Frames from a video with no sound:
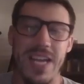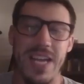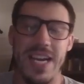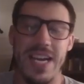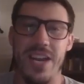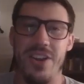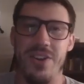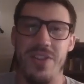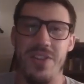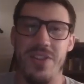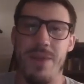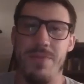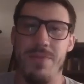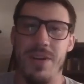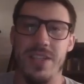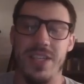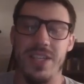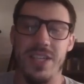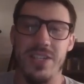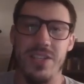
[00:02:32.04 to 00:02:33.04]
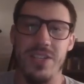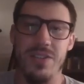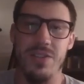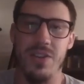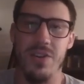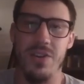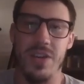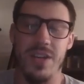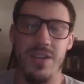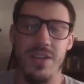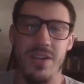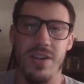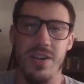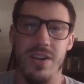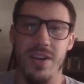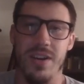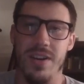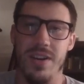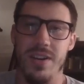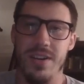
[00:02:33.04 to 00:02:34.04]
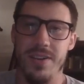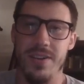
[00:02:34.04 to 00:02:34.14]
kind of your thought process too, Logan? Or